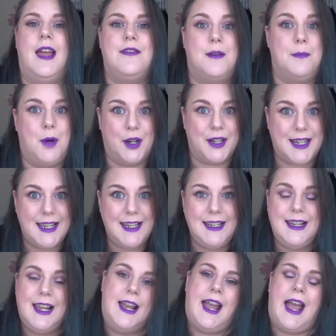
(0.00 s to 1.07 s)
the
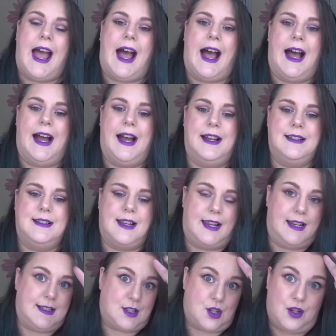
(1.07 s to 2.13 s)
monarchy and
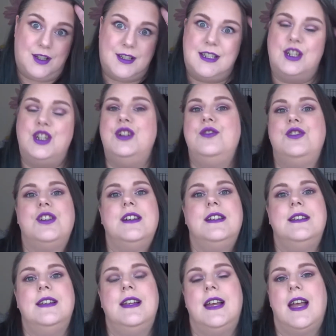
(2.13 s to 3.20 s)
its
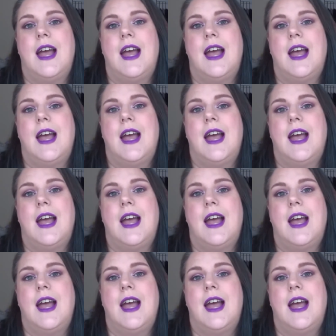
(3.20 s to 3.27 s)
constitution